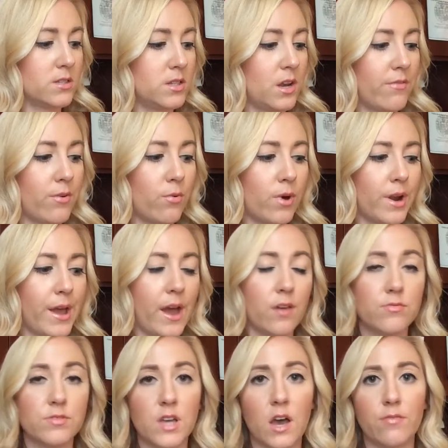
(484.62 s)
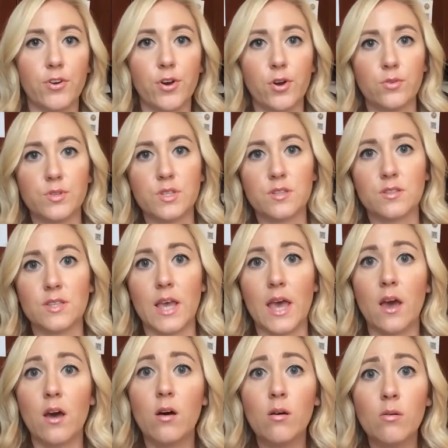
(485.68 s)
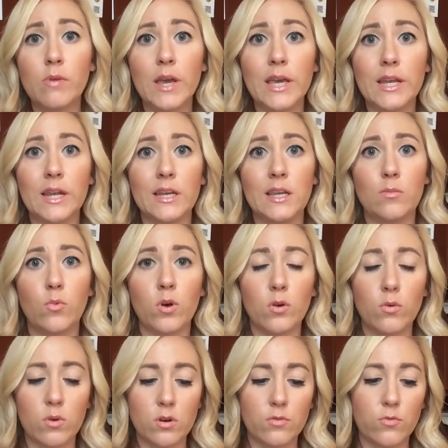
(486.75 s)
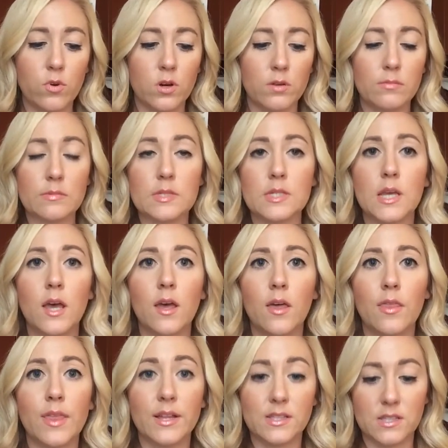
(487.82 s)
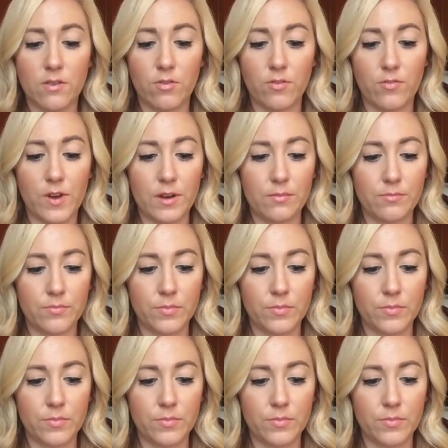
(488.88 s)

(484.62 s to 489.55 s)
you never want to have to have your hosts say, oh wait, I need more order forms. That's never fun.